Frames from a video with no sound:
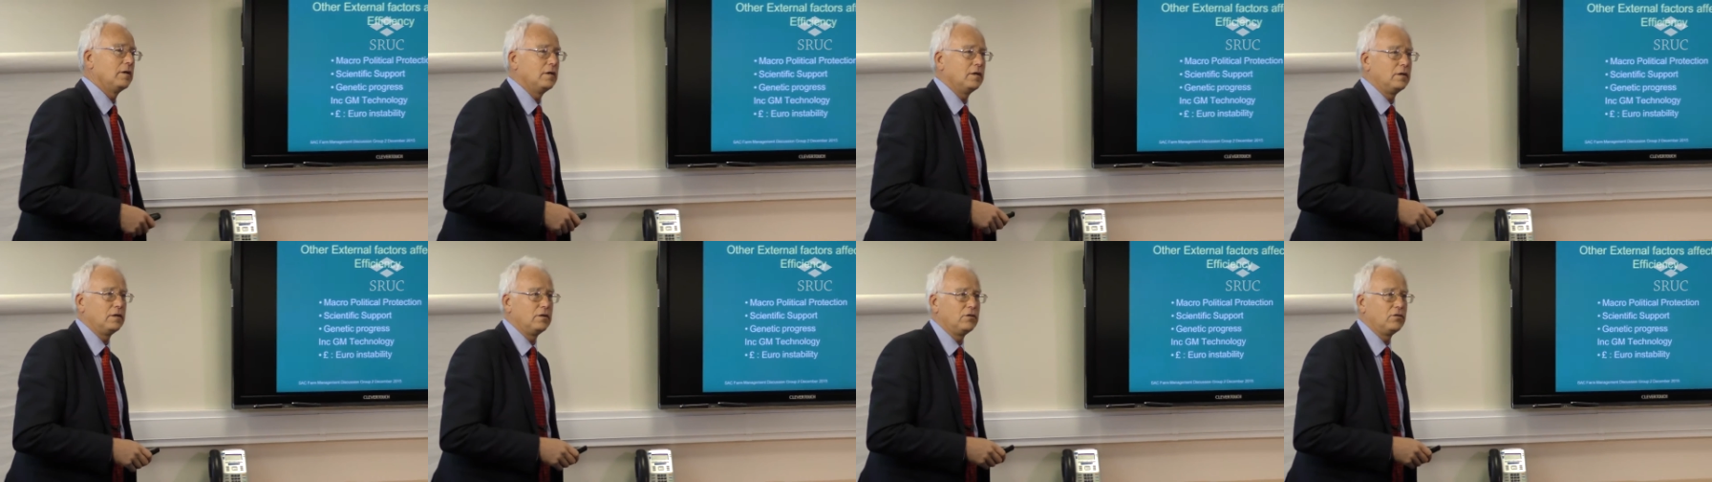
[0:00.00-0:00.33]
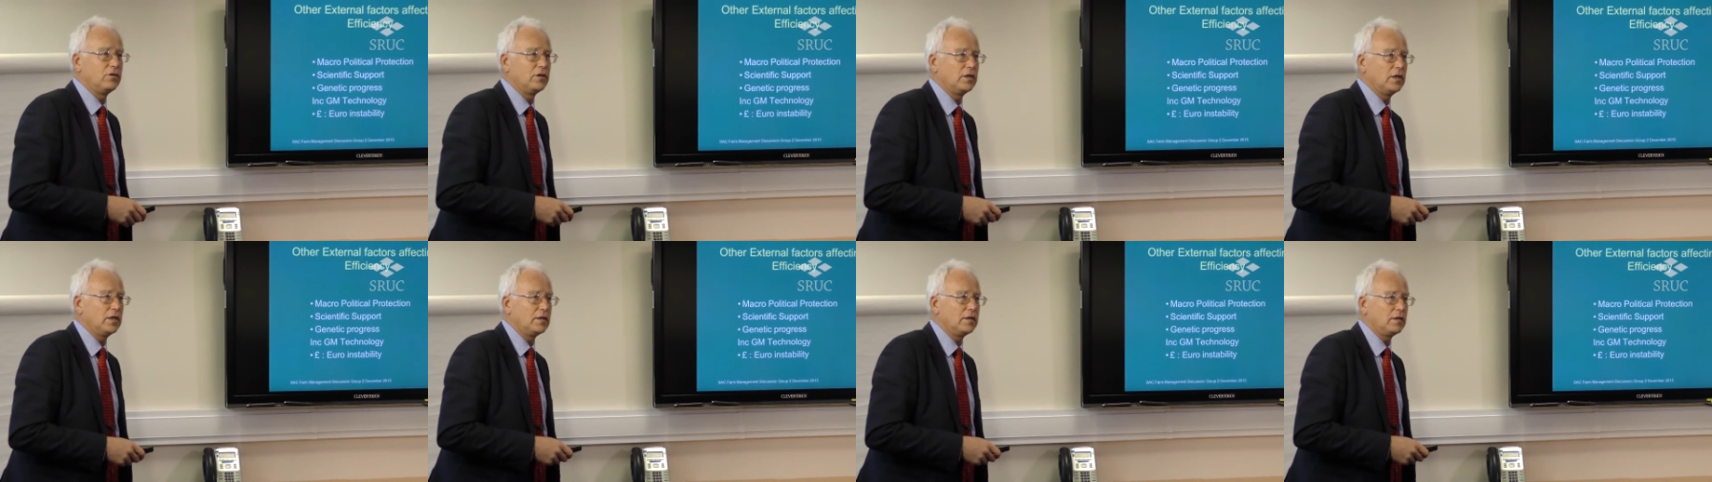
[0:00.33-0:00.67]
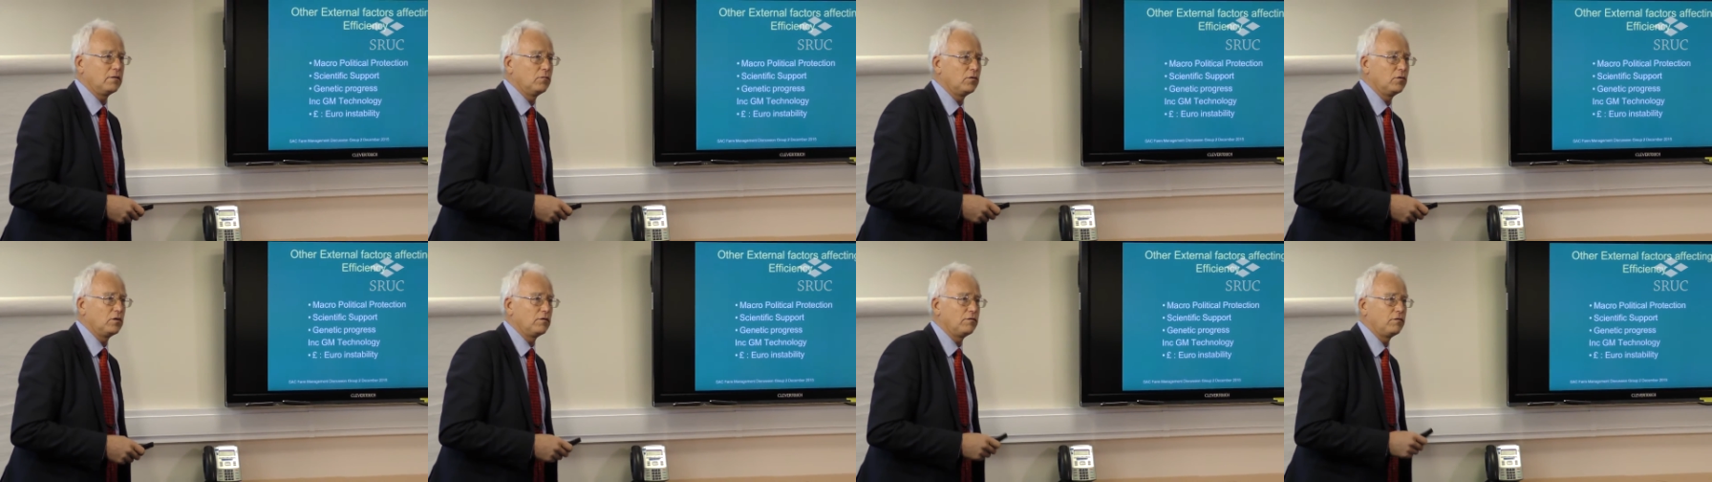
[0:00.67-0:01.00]
in
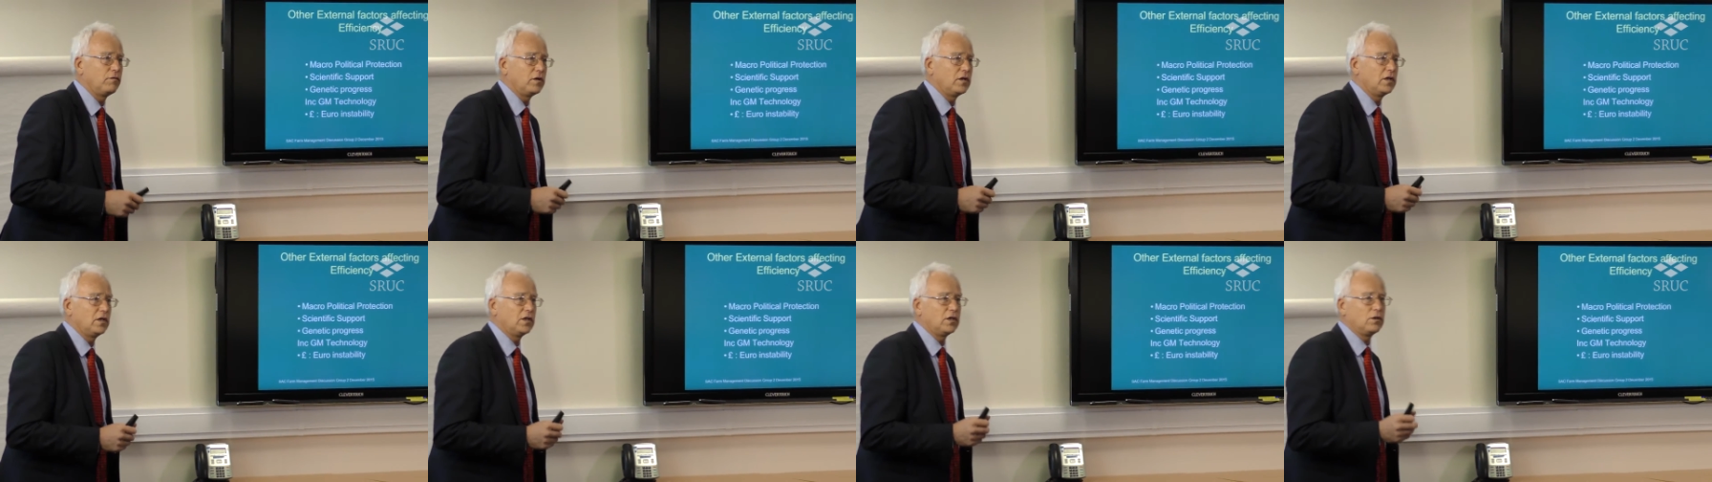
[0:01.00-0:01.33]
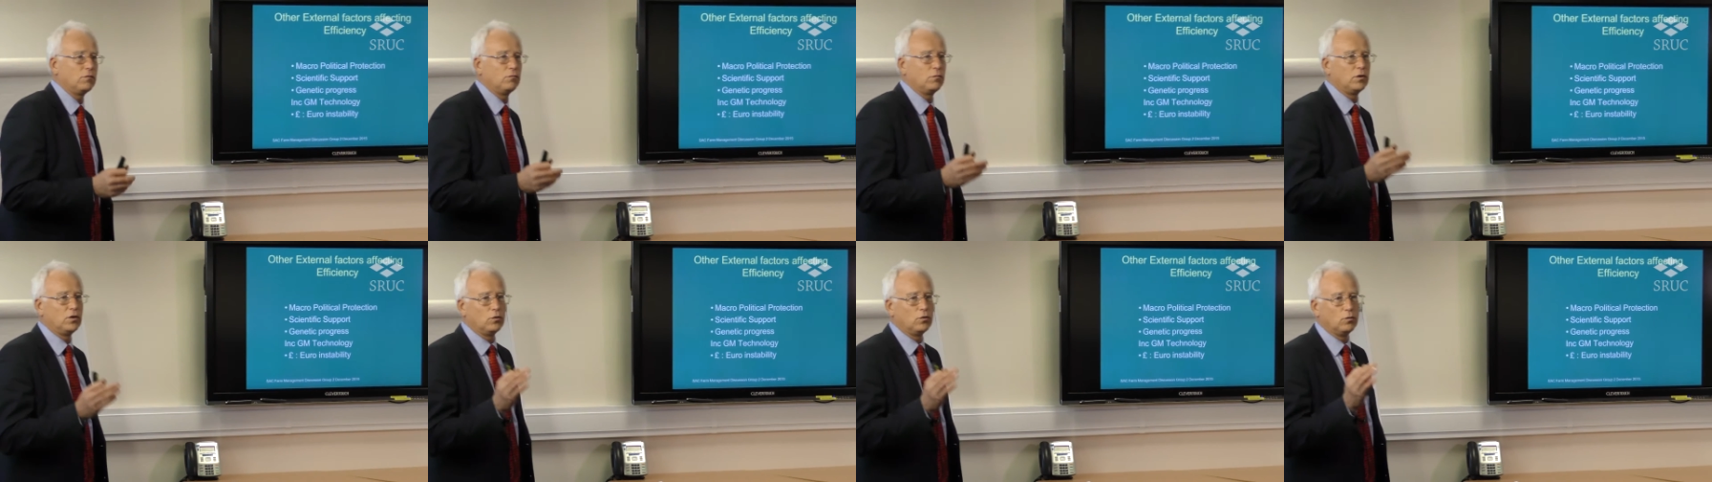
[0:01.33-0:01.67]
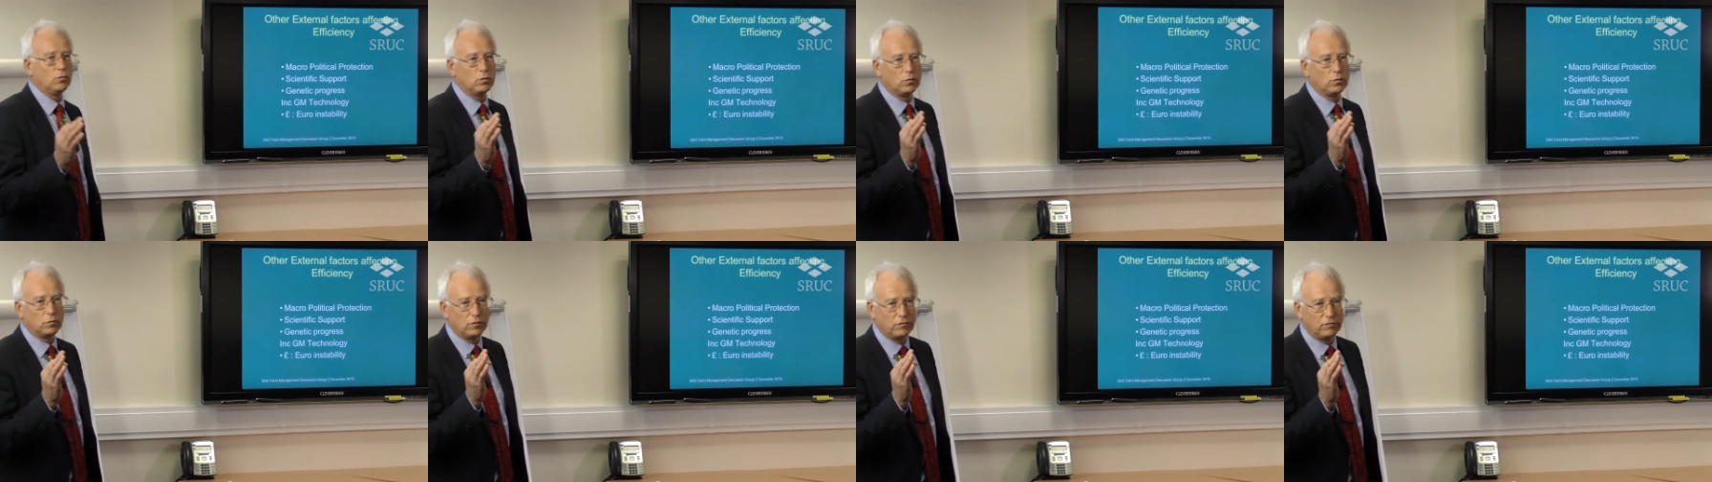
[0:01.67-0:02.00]
genetic modification we know
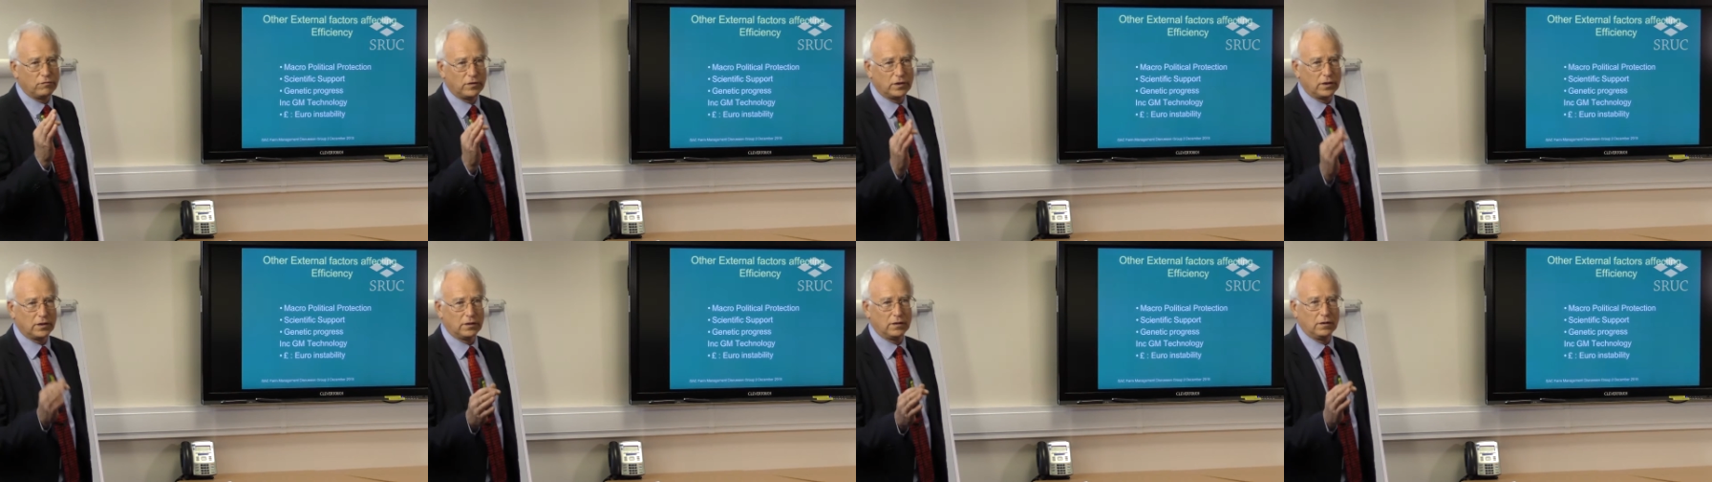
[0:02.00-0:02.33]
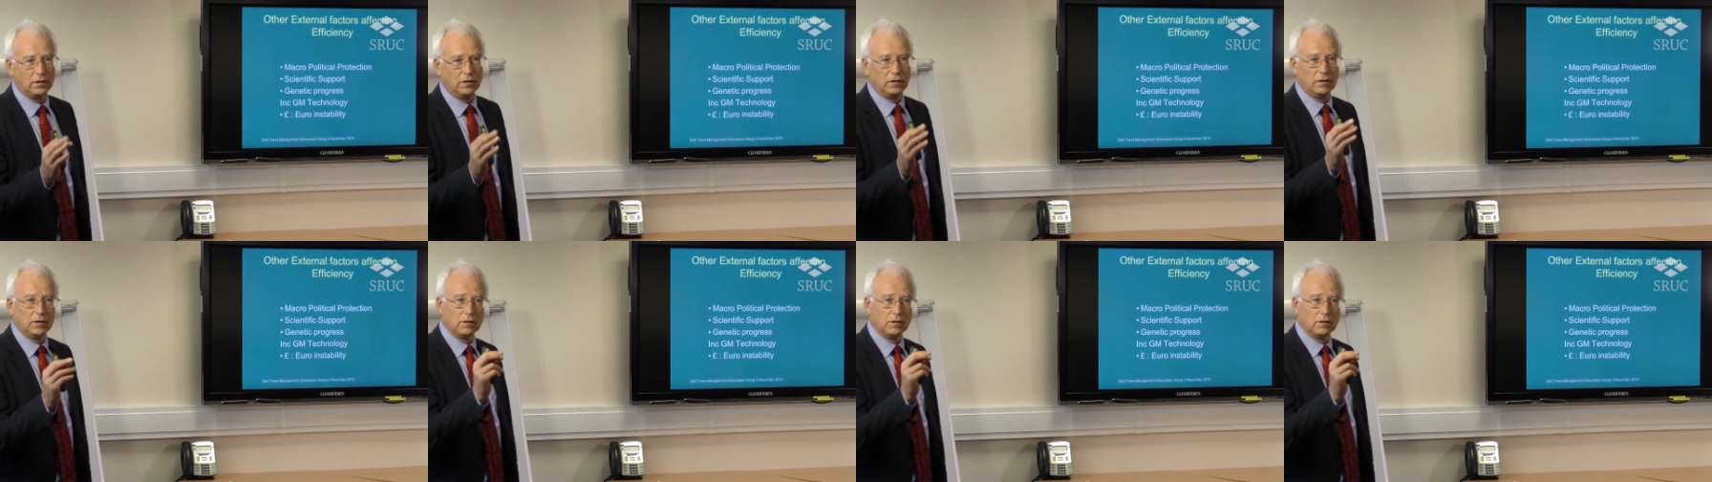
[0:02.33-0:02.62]
what we've done.